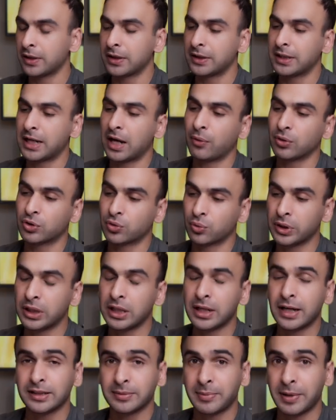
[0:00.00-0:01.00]
Now, what's really
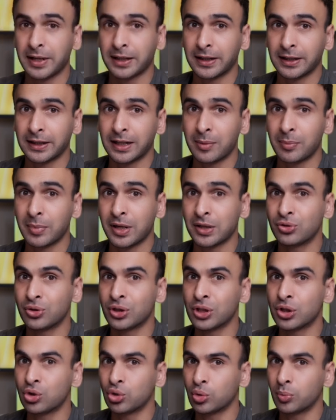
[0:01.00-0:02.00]
nice about ClickUp is you
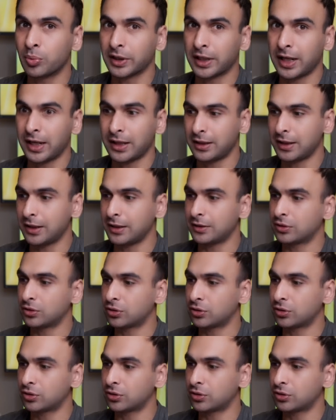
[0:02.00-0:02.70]
can duplicate these.